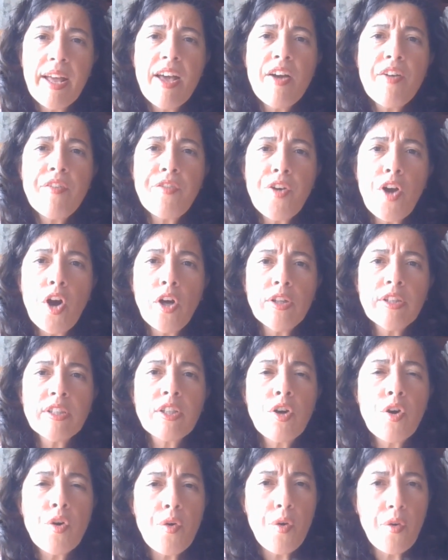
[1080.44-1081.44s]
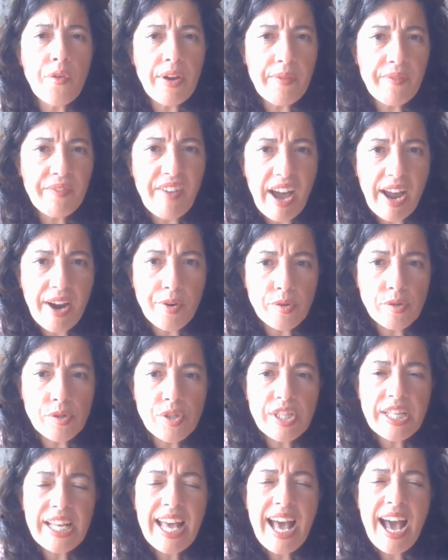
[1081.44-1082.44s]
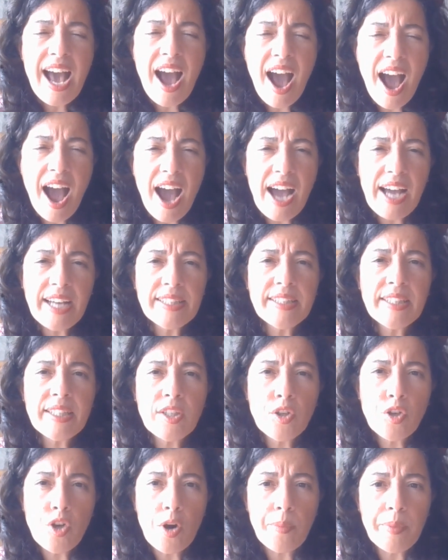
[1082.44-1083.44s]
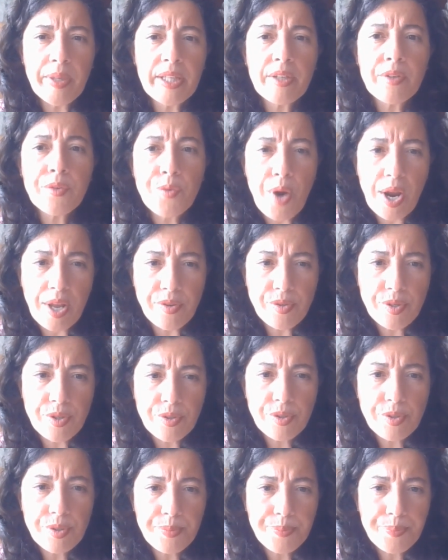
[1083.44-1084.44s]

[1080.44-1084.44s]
from coronavirus high economic crisis.